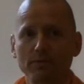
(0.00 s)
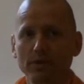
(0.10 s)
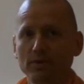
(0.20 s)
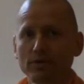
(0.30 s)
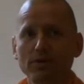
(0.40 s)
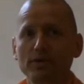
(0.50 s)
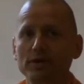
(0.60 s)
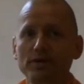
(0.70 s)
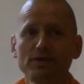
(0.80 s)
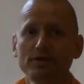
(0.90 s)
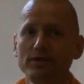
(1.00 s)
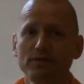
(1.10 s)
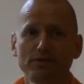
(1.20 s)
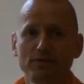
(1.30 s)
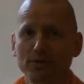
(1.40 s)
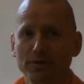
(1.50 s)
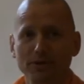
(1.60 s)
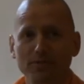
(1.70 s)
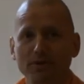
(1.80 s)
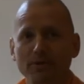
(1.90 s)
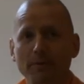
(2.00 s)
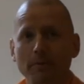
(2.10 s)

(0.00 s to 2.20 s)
because our digestion doesn't work anymore.